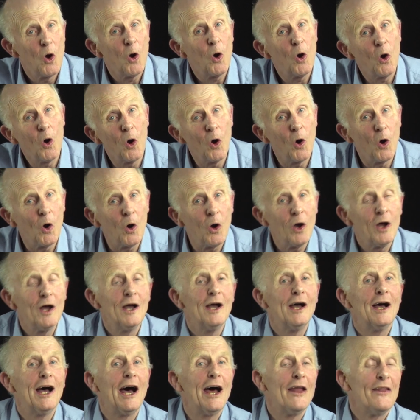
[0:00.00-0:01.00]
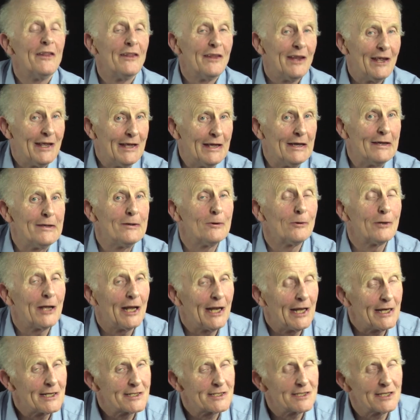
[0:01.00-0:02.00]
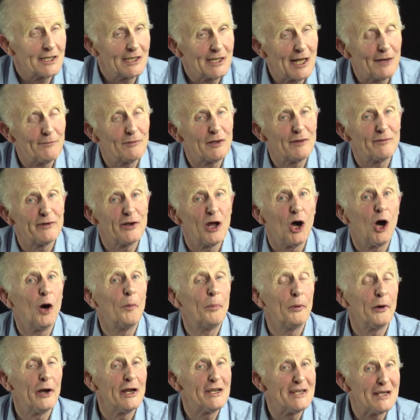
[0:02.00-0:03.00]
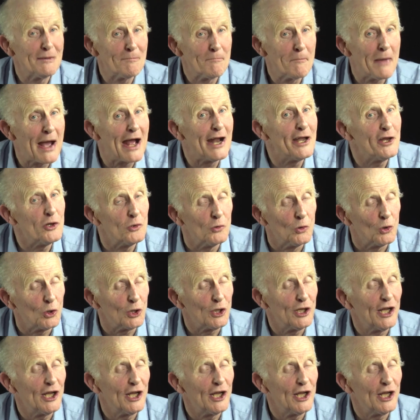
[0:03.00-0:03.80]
or, and here you're getting to the level of an operating manual,